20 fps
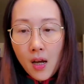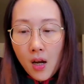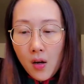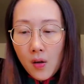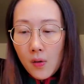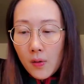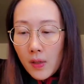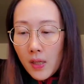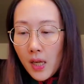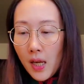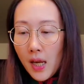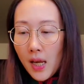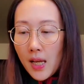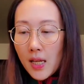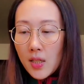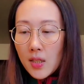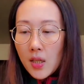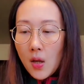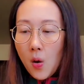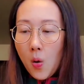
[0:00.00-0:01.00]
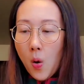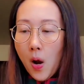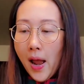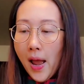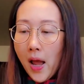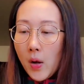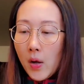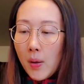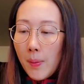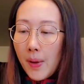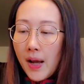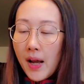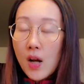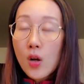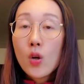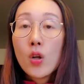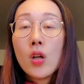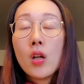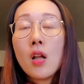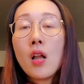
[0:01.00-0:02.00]
Okay, so how
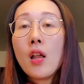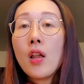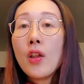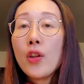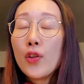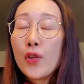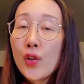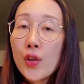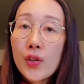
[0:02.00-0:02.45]
about the